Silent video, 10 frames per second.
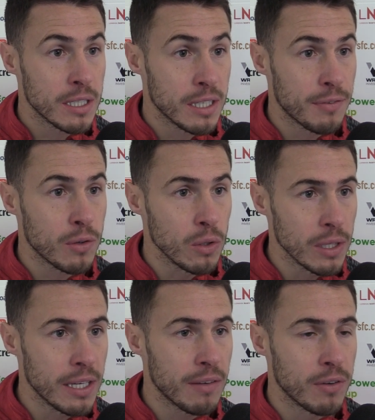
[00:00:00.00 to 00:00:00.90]
difficult
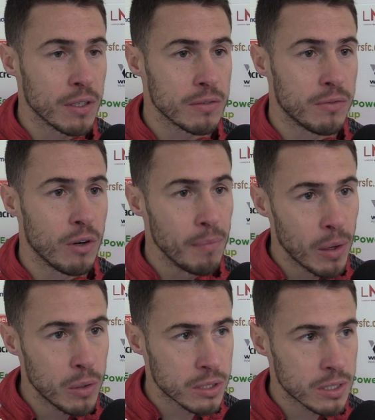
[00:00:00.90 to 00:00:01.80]
league first and
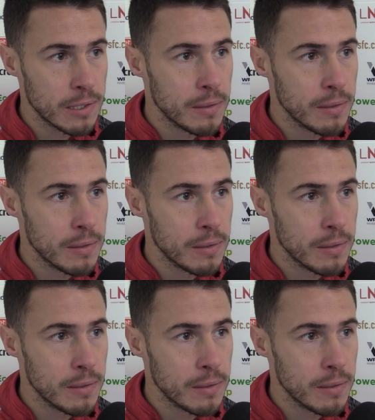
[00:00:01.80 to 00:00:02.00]
foremost.